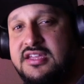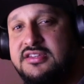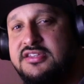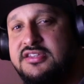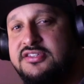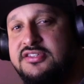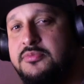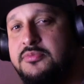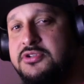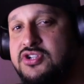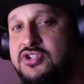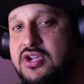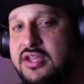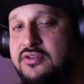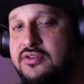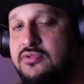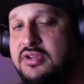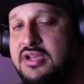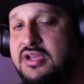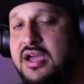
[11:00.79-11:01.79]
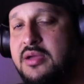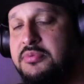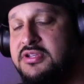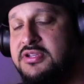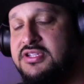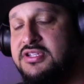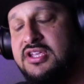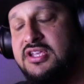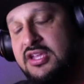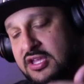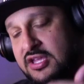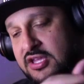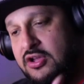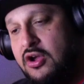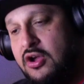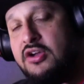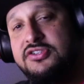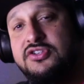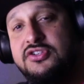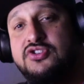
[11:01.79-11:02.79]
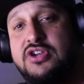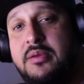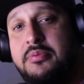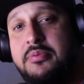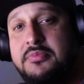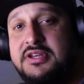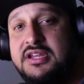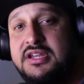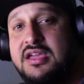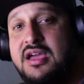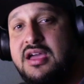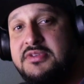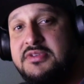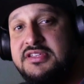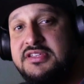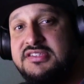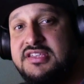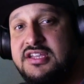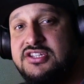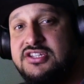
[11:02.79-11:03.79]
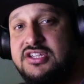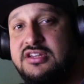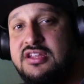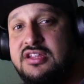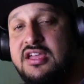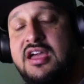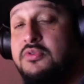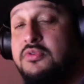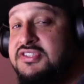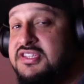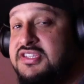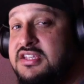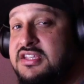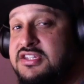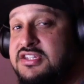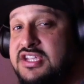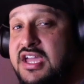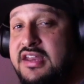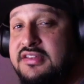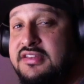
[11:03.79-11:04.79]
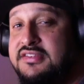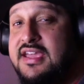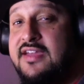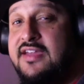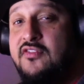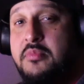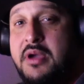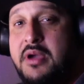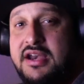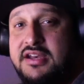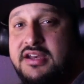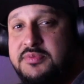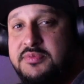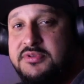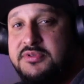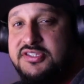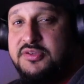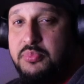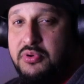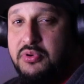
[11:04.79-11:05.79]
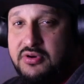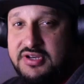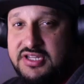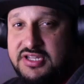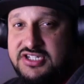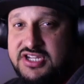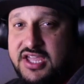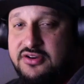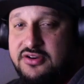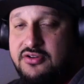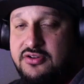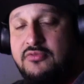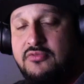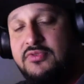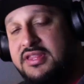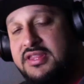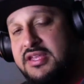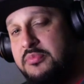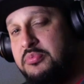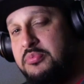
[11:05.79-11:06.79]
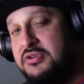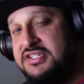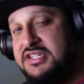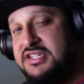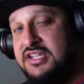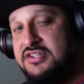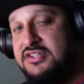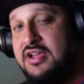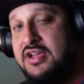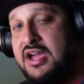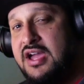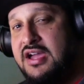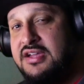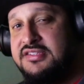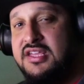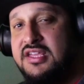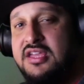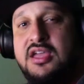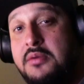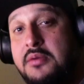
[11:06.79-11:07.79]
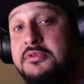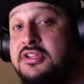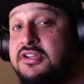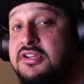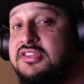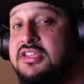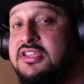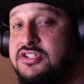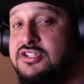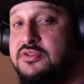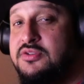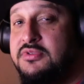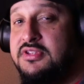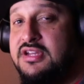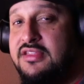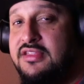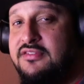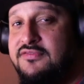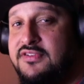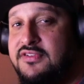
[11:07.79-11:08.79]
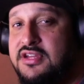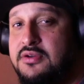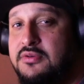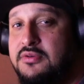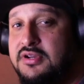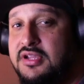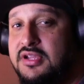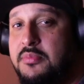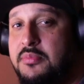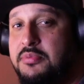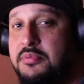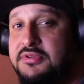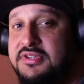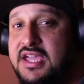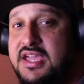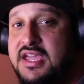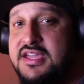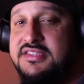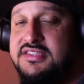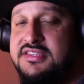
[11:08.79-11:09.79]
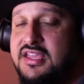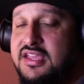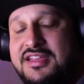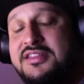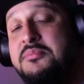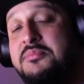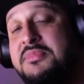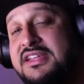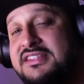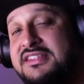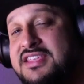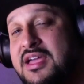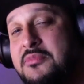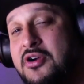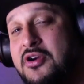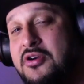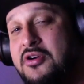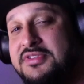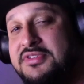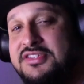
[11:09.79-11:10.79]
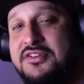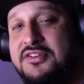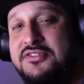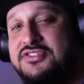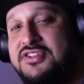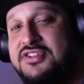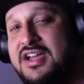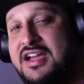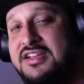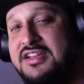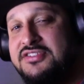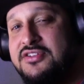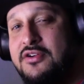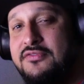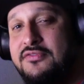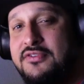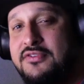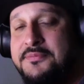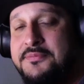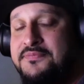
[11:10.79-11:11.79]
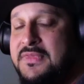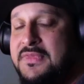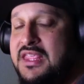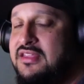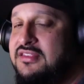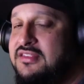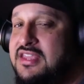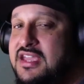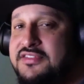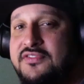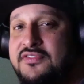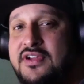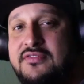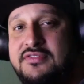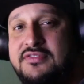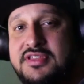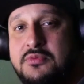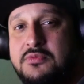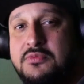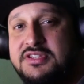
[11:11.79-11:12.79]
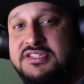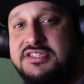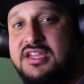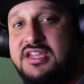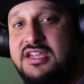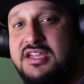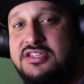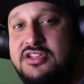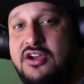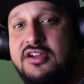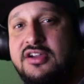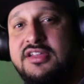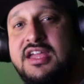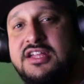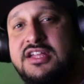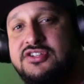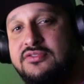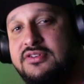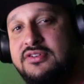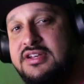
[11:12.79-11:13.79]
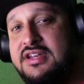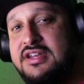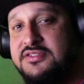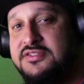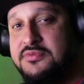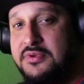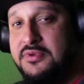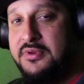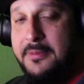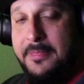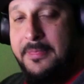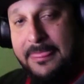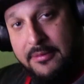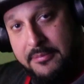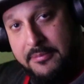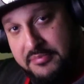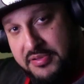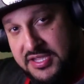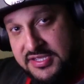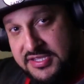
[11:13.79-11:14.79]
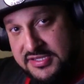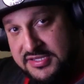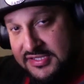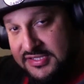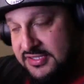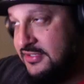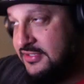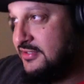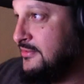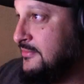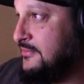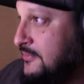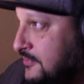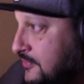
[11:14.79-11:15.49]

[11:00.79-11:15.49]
techniques you've been trying to accomplish, also drop them in the comment section. Once again, shout out to everybody that's been supporting the channel. I really appreciate you guys. I'm going to look to hit you with another video in a couple days. In the meantime, I hope this holds you guys over. Thanks for everything once again, y'all. I'll catch you on the next one. Peace.